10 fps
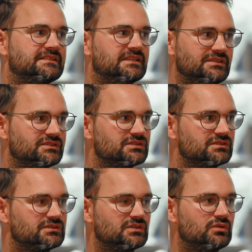sense
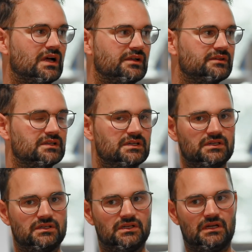to do that
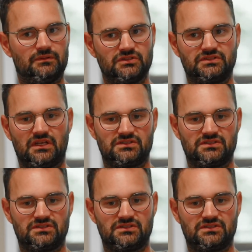because you can